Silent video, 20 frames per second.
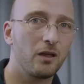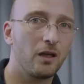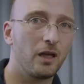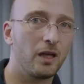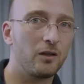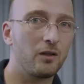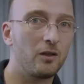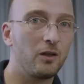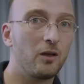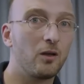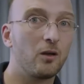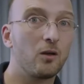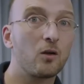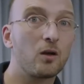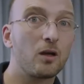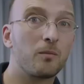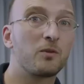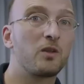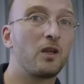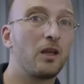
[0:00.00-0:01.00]
and you need a
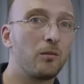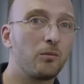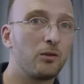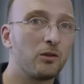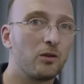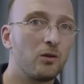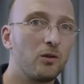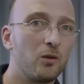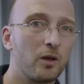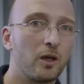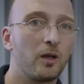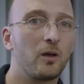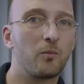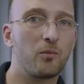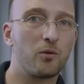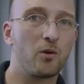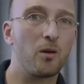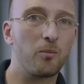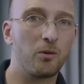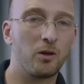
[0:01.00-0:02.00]
lookup table to look at it
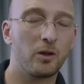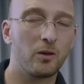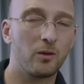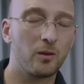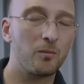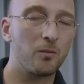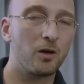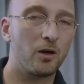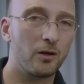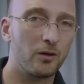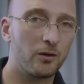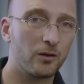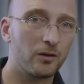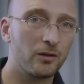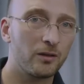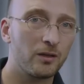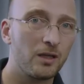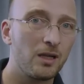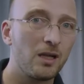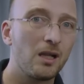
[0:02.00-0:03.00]
properly on a
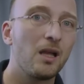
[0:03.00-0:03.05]
monitor.